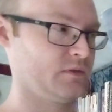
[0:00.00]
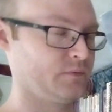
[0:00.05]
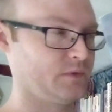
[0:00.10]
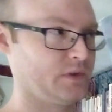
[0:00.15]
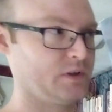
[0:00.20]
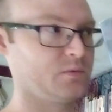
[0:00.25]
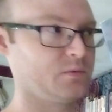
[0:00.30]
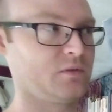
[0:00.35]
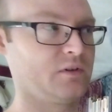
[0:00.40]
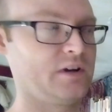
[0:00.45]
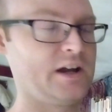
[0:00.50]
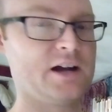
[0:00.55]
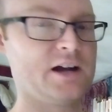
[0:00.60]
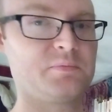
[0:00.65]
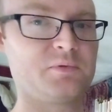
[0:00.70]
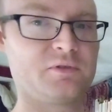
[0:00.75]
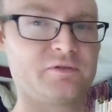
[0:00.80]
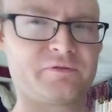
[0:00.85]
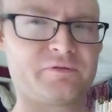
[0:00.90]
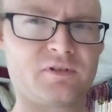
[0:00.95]
There were
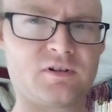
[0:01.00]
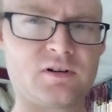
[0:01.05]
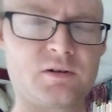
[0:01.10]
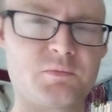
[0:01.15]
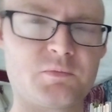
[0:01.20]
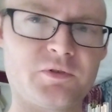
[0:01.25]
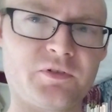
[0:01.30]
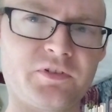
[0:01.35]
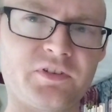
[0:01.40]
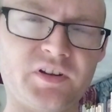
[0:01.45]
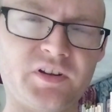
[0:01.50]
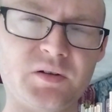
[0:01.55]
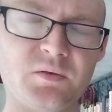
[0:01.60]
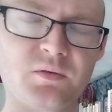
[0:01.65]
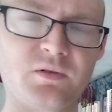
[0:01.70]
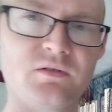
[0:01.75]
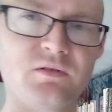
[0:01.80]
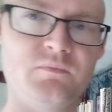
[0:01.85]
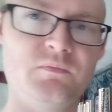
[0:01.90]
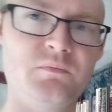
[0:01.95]
apple farmers, there
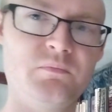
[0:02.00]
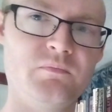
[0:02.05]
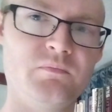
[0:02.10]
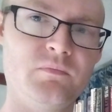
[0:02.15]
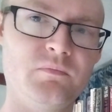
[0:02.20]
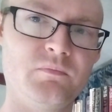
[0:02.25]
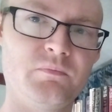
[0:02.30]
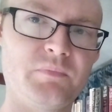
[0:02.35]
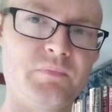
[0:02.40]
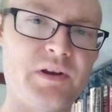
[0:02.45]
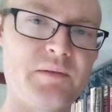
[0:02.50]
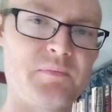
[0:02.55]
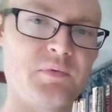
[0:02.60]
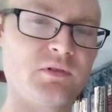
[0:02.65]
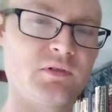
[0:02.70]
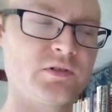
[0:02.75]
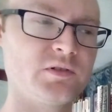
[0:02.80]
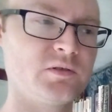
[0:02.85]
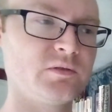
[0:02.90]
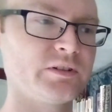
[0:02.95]
were
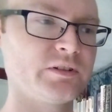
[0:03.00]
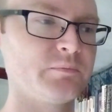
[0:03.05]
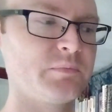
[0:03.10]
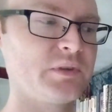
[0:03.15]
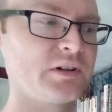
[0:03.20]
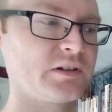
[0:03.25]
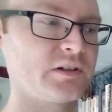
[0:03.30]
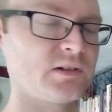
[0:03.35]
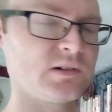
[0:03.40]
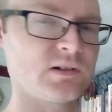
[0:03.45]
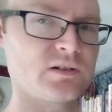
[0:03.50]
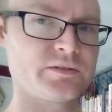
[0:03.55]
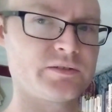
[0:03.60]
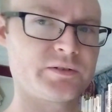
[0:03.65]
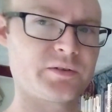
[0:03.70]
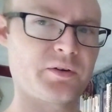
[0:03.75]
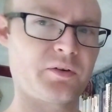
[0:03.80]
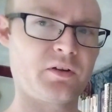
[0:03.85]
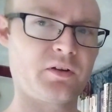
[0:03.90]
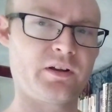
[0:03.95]
people who had been
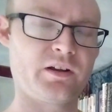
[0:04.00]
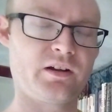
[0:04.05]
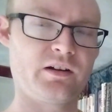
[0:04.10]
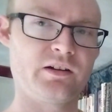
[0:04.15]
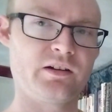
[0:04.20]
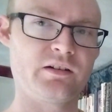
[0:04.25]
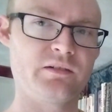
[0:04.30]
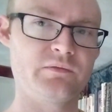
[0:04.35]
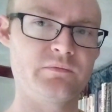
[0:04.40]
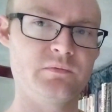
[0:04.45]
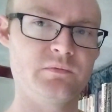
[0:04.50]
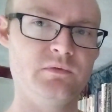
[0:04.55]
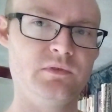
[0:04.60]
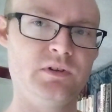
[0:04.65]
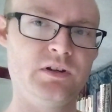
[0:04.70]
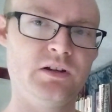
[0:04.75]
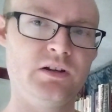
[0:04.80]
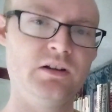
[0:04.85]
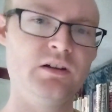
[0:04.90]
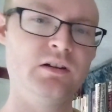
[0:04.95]
gardeners on
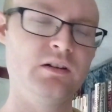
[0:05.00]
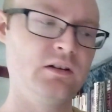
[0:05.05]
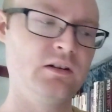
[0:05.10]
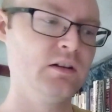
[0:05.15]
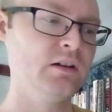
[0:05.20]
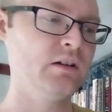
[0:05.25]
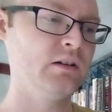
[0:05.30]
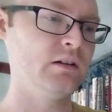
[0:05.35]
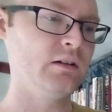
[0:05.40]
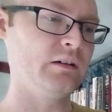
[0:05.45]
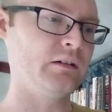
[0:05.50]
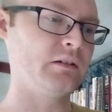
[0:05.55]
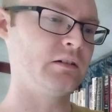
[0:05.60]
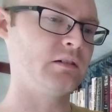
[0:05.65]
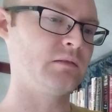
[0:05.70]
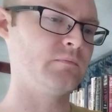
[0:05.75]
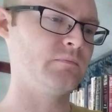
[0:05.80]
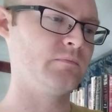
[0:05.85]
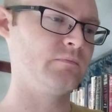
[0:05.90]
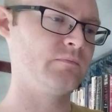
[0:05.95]

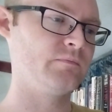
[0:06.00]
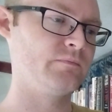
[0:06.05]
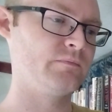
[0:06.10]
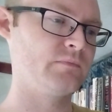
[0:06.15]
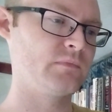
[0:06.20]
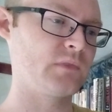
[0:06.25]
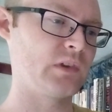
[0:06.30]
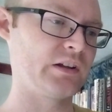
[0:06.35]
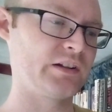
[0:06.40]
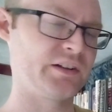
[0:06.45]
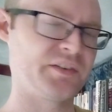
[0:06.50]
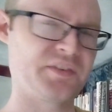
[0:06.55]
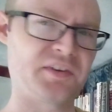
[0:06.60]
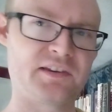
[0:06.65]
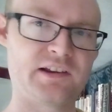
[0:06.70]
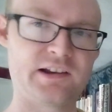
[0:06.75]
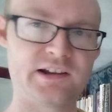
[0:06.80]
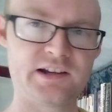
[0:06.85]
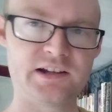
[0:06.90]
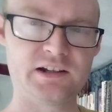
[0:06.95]
an
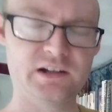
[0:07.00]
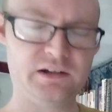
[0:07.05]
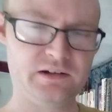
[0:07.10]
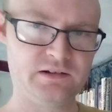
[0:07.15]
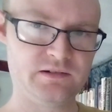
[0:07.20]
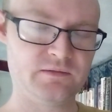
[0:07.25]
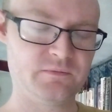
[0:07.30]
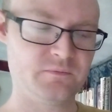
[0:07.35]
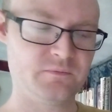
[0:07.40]
estate.